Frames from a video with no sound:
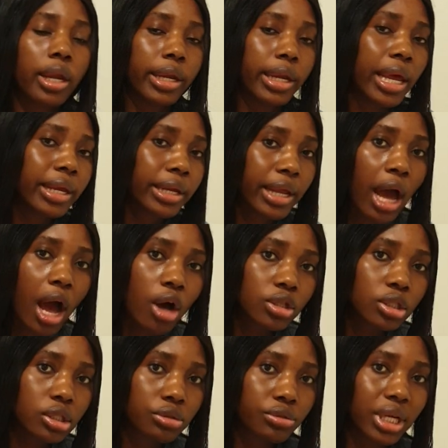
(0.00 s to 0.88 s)
Then the
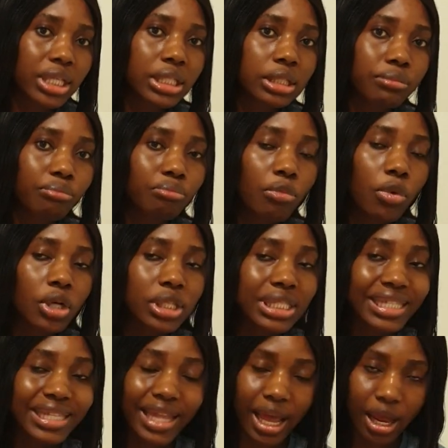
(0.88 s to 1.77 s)
house rents,
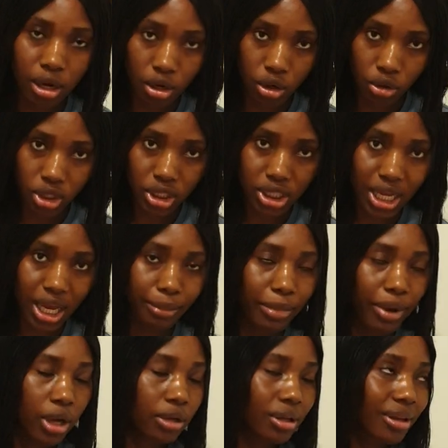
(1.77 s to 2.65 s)
most landlords,
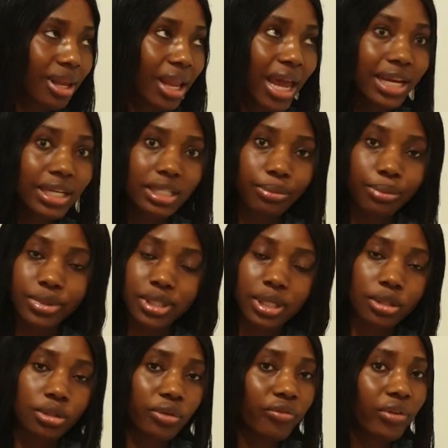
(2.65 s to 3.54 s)
about
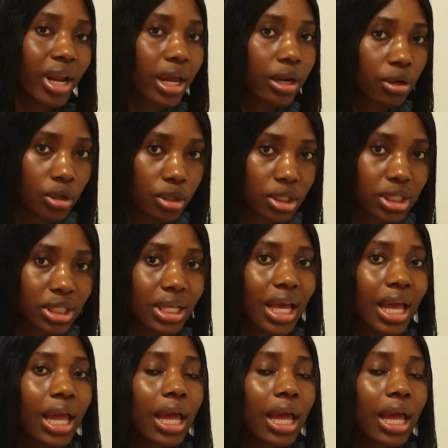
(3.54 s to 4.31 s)
90% of landlords,